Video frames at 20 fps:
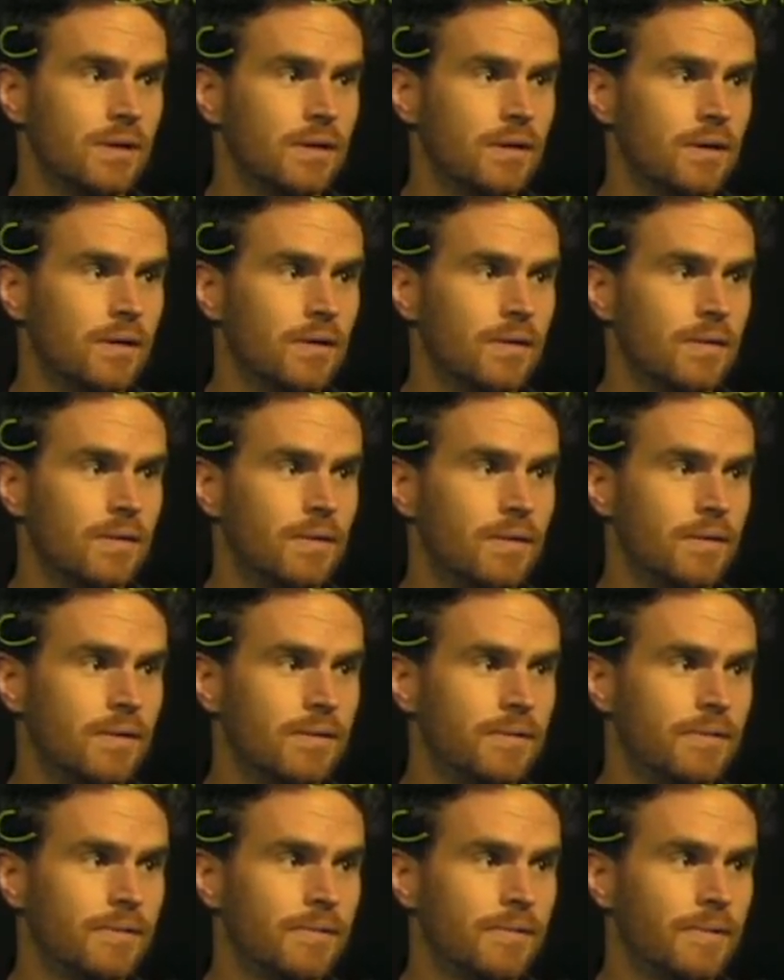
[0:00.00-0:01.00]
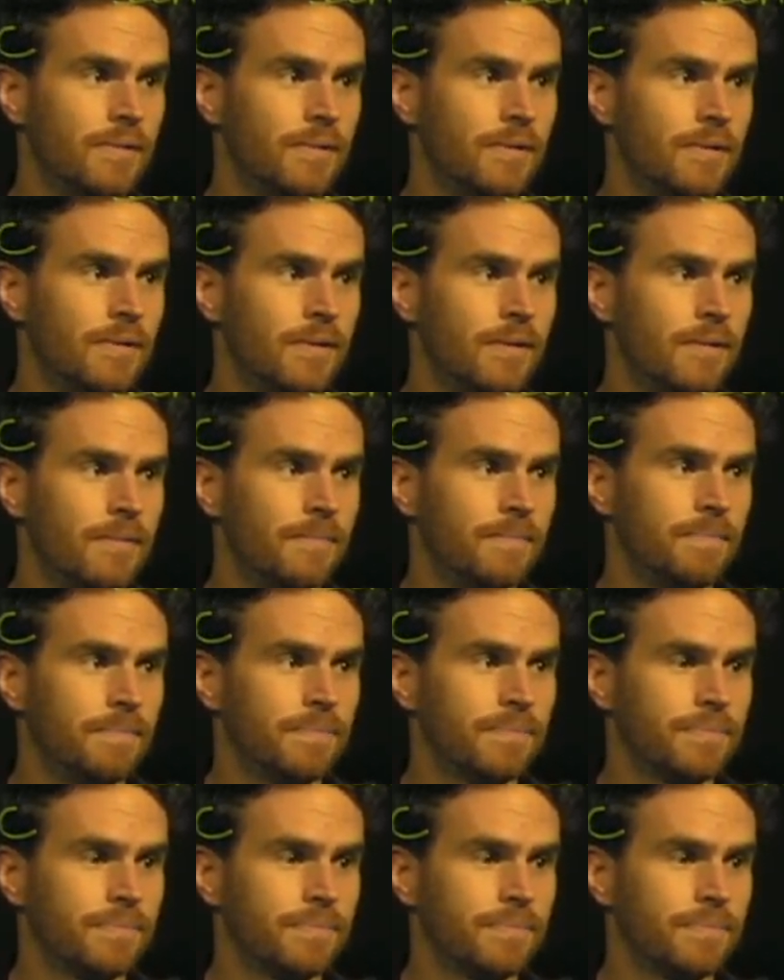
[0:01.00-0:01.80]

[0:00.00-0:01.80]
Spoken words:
Nobody speaks.